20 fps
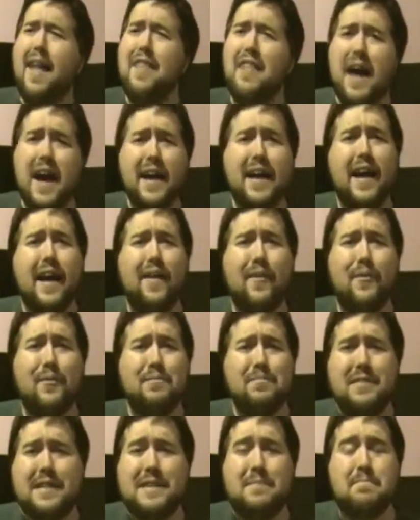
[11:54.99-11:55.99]
that
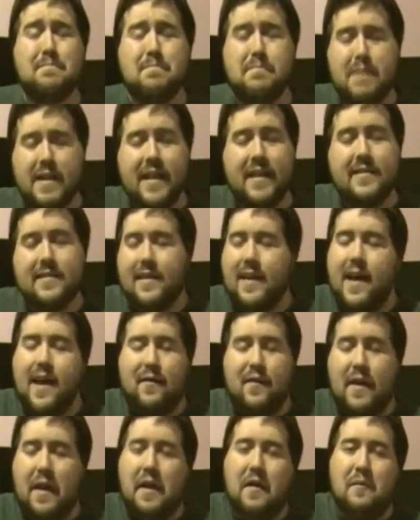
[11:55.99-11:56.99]
got the biggest
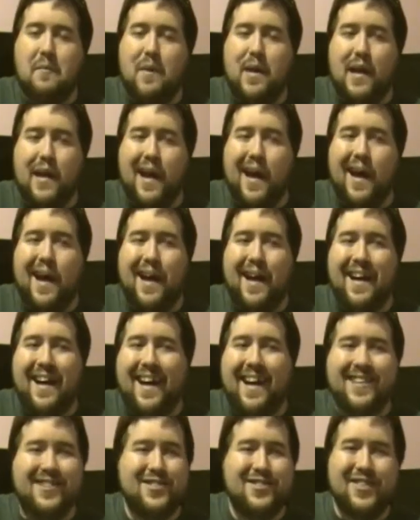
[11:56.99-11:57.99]
laugh out of me.
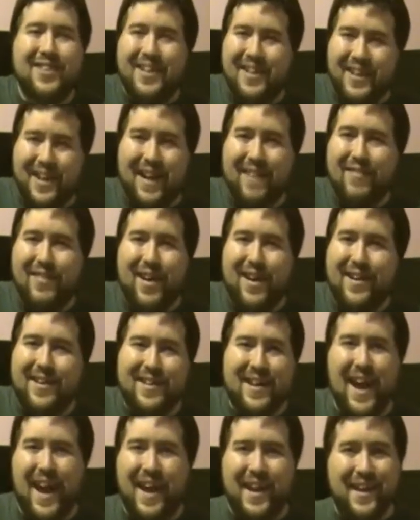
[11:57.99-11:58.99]
I just love
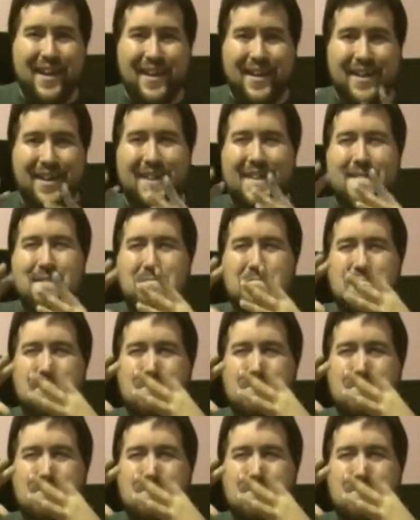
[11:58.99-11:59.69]
that kind of